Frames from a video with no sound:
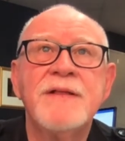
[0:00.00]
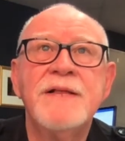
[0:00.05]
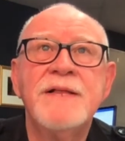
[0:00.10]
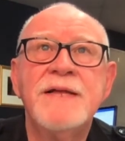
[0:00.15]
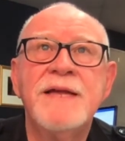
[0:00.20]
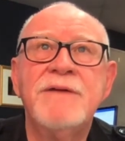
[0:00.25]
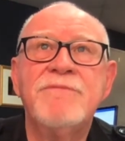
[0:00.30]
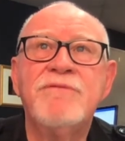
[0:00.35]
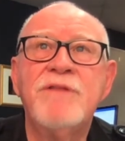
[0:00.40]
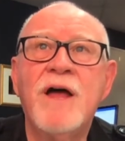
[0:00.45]

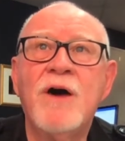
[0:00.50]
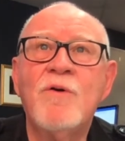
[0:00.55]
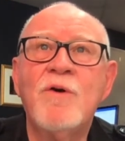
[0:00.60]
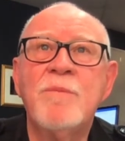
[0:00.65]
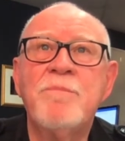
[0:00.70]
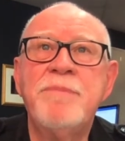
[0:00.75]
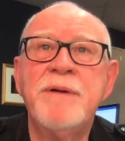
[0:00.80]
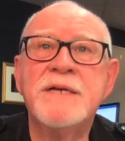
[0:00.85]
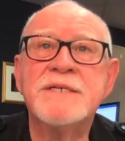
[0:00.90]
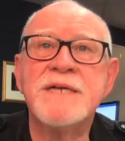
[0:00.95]
if no
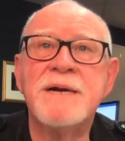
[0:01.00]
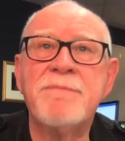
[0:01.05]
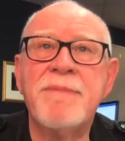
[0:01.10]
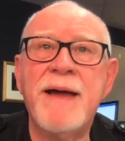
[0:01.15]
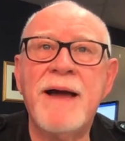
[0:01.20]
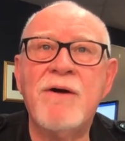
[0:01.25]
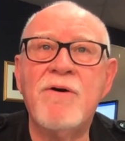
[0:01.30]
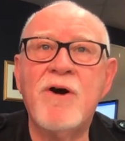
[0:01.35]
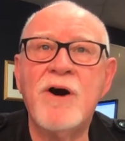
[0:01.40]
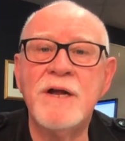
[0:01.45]
one picks up
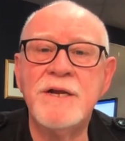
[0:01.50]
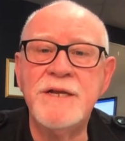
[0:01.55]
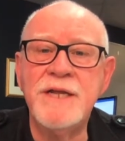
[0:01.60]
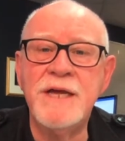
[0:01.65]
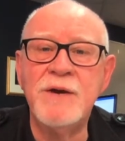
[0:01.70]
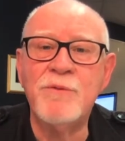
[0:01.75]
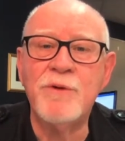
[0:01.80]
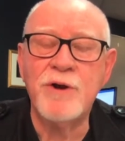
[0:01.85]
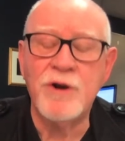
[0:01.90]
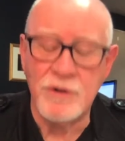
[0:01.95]
our
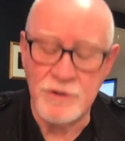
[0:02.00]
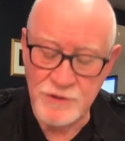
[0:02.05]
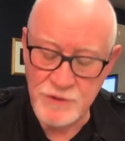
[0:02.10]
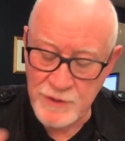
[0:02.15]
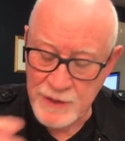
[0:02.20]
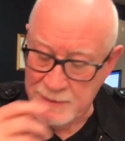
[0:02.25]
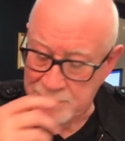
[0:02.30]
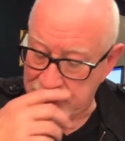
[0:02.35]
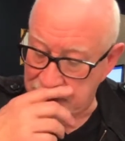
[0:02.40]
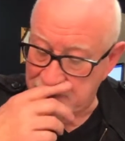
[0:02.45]
idea, we're not too
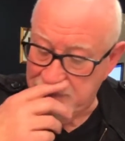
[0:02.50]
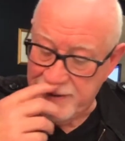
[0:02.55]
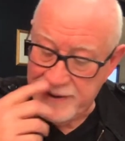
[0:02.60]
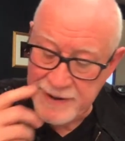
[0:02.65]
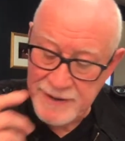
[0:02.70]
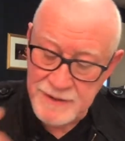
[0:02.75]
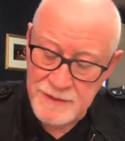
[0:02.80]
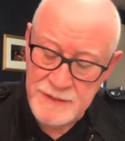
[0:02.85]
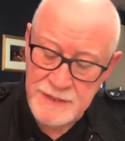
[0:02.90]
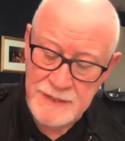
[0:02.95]
happy
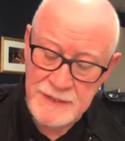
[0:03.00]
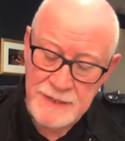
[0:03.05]
about it.